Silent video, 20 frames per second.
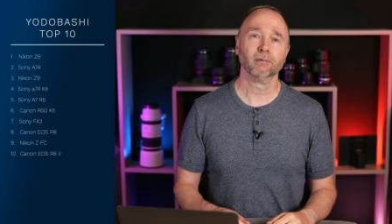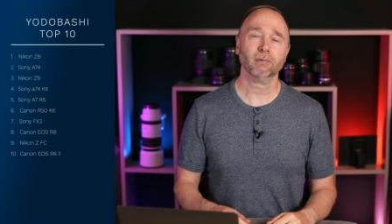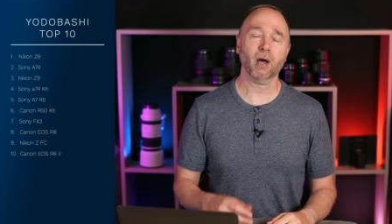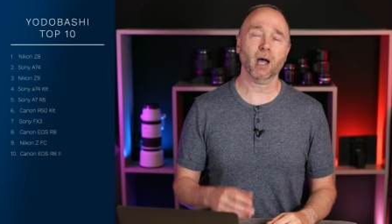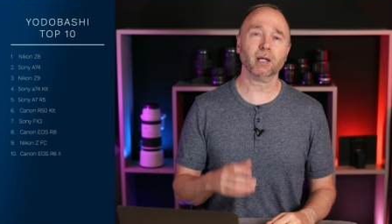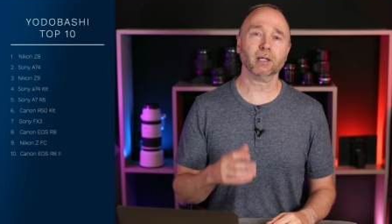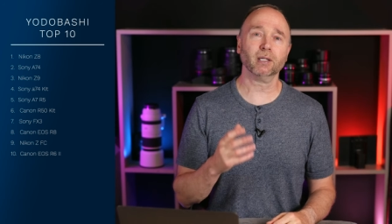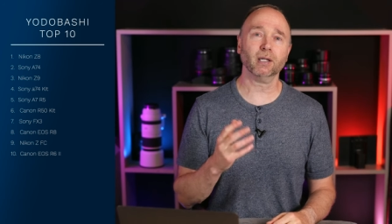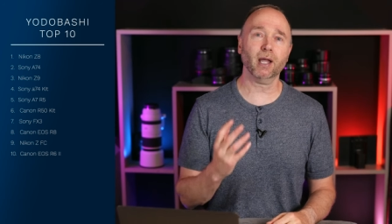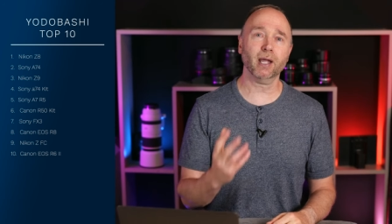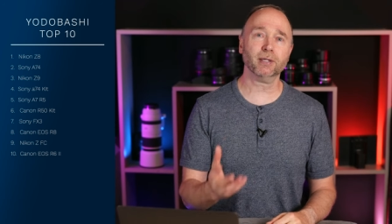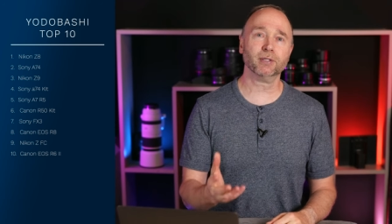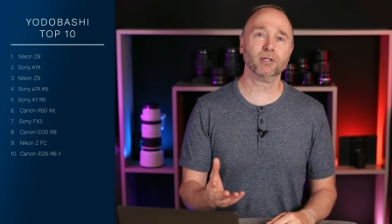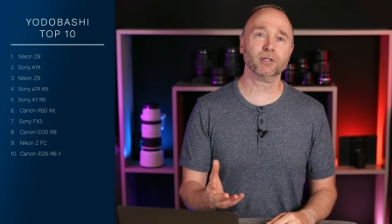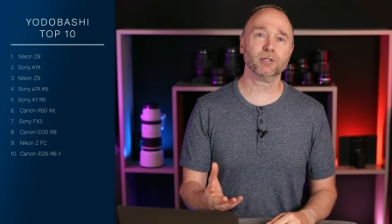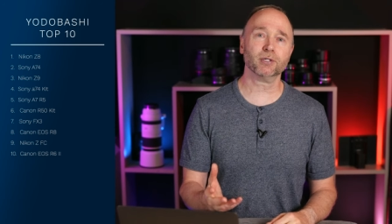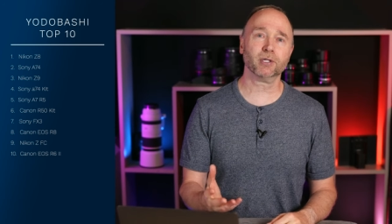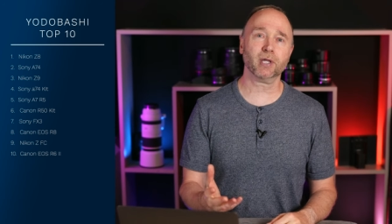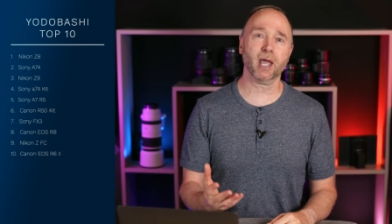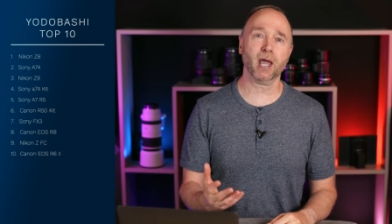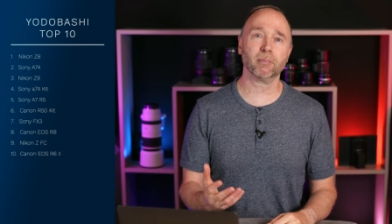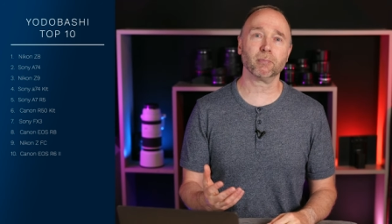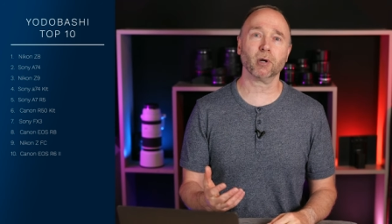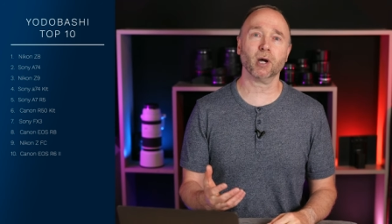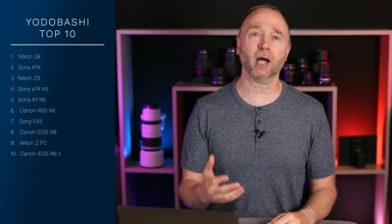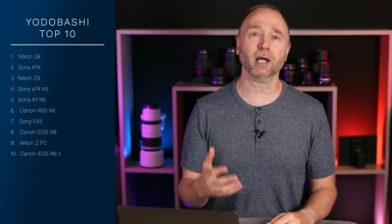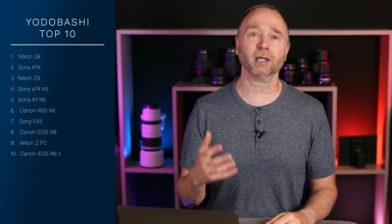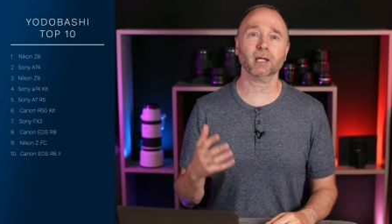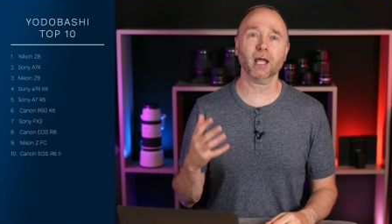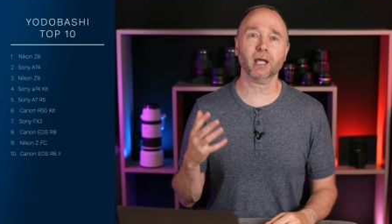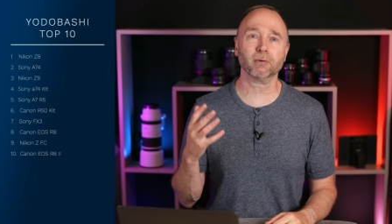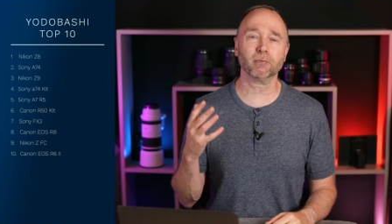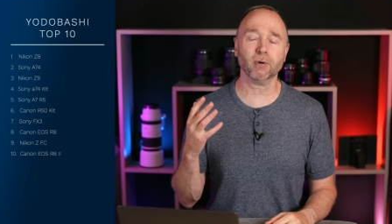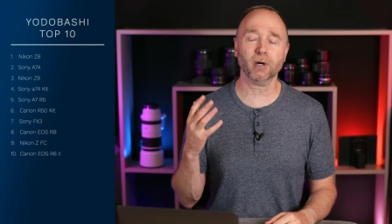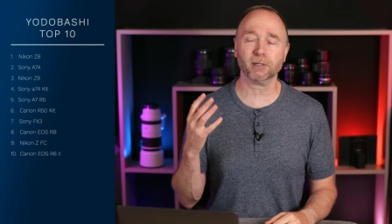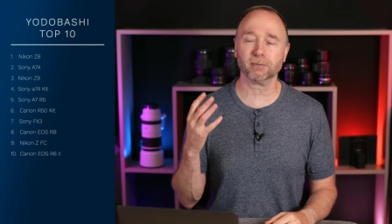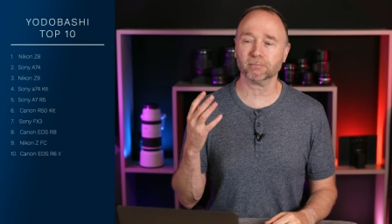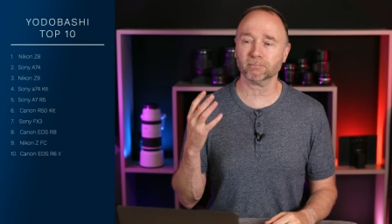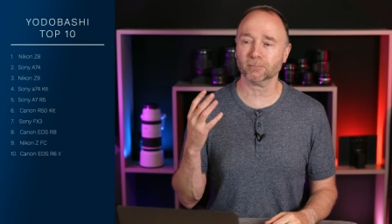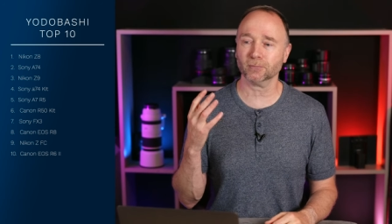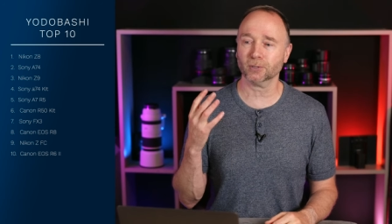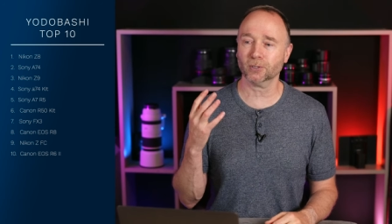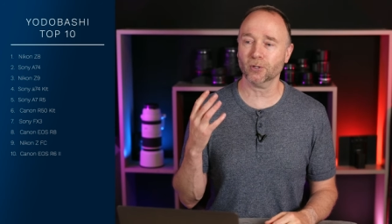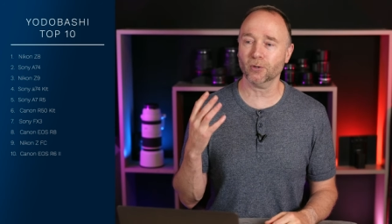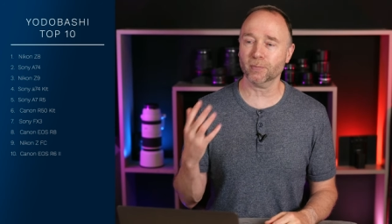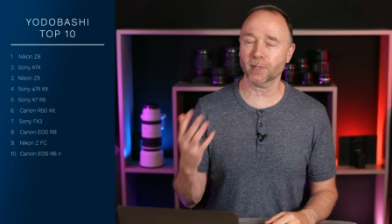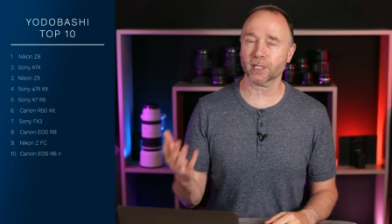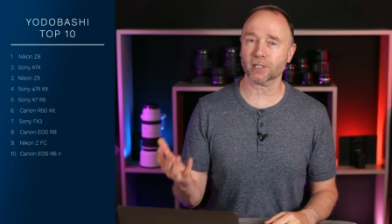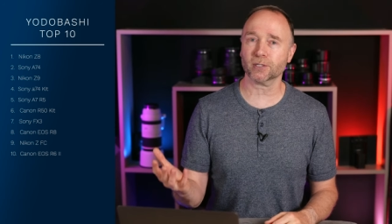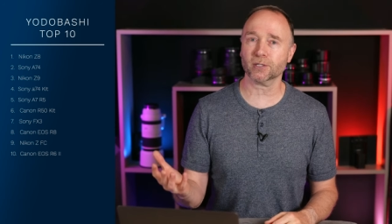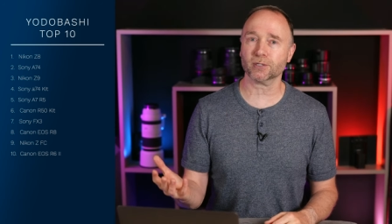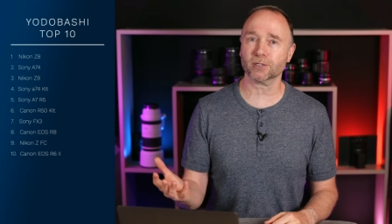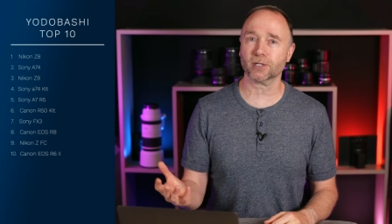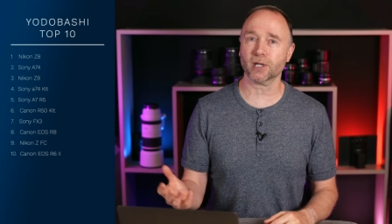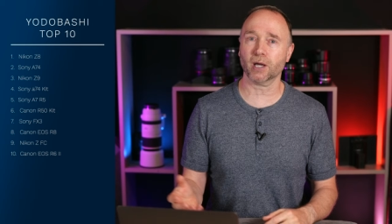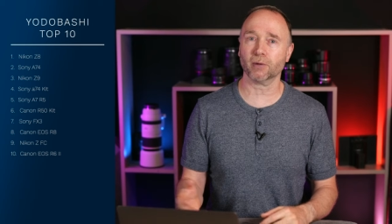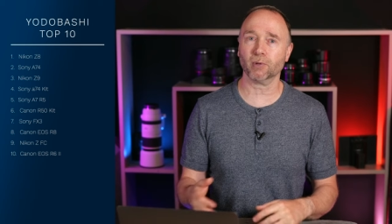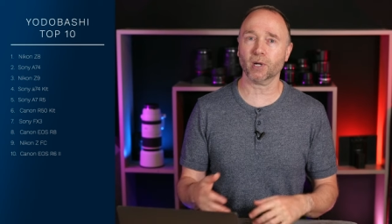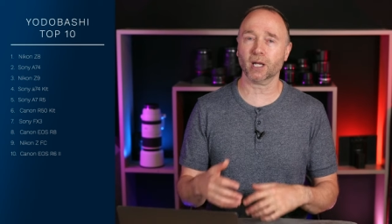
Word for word: I like this camera. I like what Lumix has done.